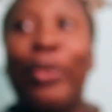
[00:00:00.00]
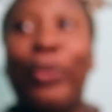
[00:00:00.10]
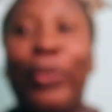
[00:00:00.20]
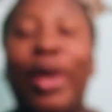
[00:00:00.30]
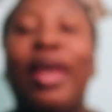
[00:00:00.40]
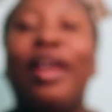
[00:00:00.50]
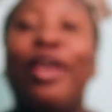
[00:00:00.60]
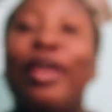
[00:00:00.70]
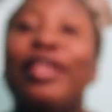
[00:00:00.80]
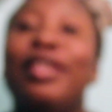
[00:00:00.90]
we are
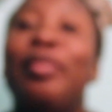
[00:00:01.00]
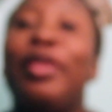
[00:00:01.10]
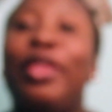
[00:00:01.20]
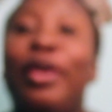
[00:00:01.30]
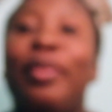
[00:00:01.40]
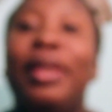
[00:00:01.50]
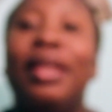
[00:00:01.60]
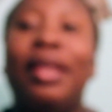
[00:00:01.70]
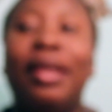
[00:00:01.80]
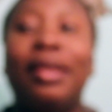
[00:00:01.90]
going to be
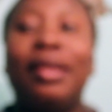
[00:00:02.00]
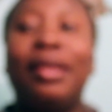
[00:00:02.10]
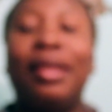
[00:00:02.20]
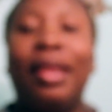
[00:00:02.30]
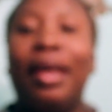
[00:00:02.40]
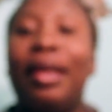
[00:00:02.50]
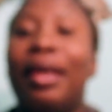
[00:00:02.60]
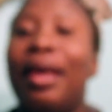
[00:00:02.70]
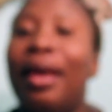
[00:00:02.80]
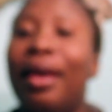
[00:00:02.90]
doing this thing
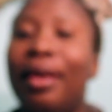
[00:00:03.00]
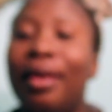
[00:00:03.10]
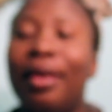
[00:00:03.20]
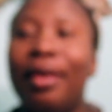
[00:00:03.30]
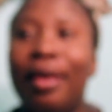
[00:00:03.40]
again.